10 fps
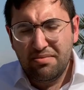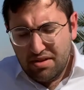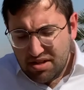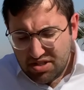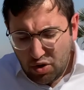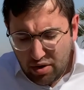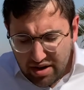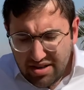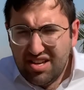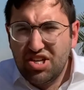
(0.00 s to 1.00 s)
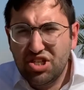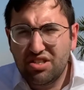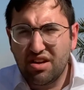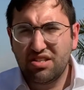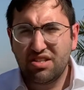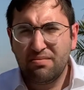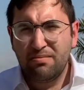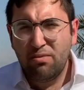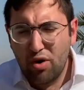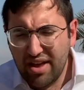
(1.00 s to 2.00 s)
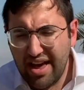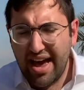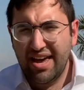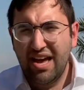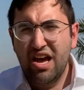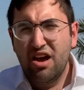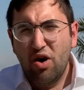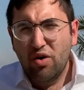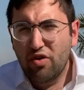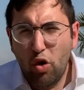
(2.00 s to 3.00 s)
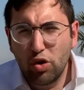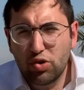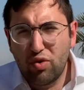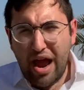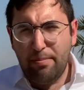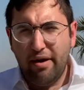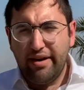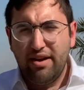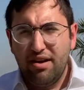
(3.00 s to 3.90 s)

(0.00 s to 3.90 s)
Story teaches us. Mordechai, the old rabbi,